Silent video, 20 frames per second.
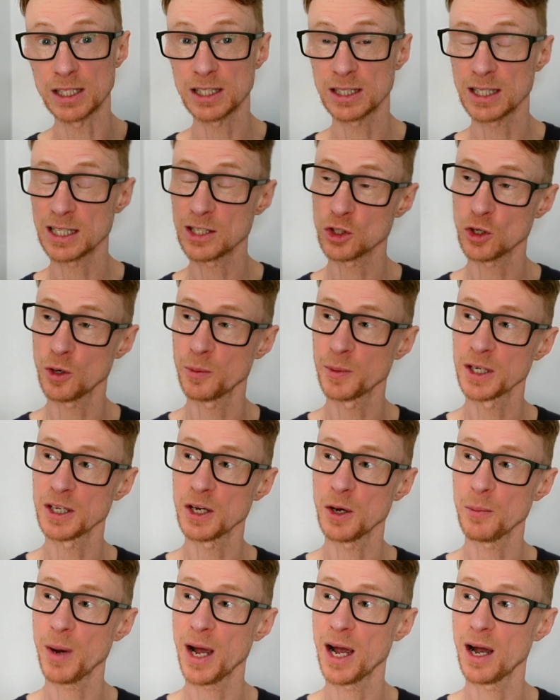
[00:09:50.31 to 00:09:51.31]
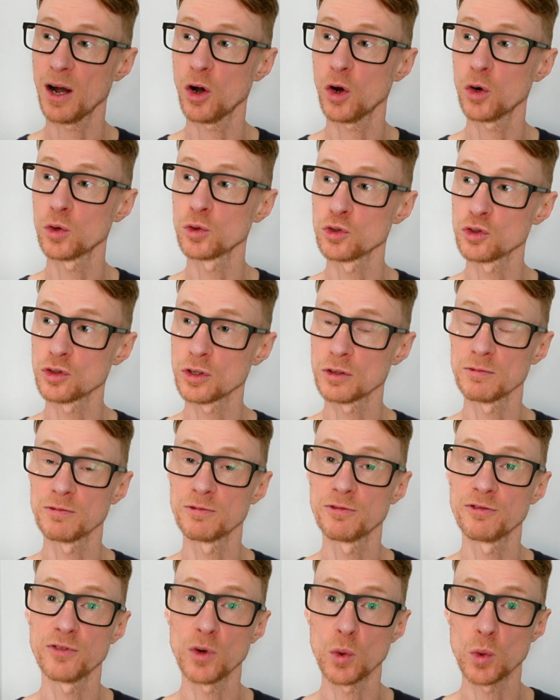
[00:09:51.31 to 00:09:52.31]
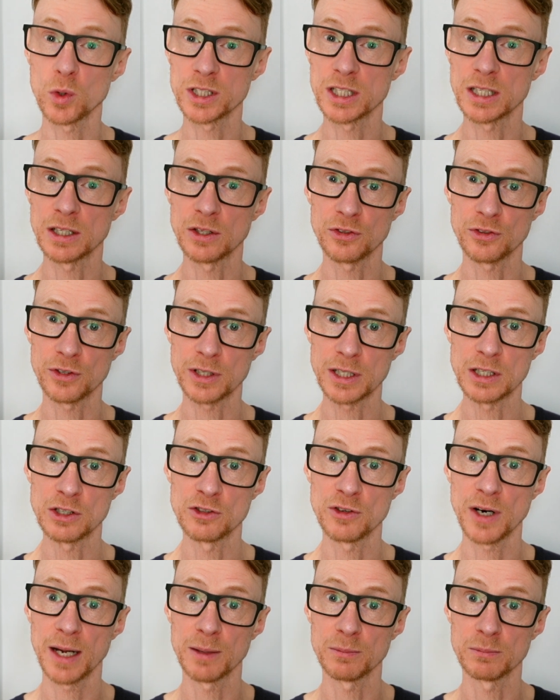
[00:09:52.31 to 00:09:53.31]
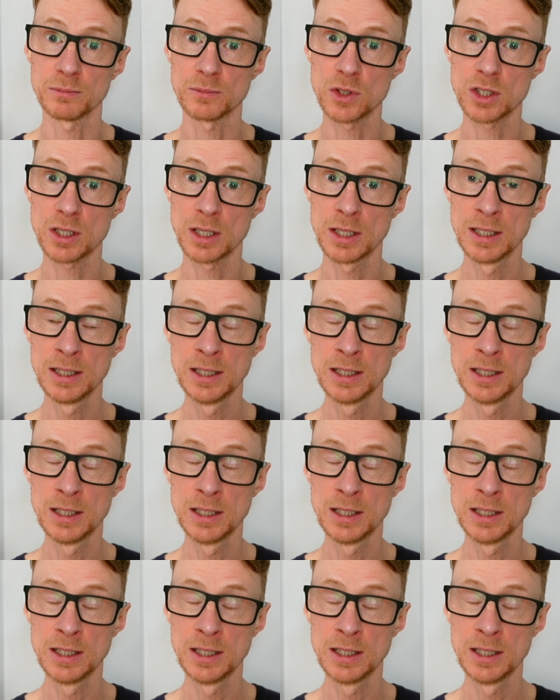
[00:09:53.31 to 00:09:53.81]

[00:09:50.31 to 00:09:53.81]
These come in at about 143 grams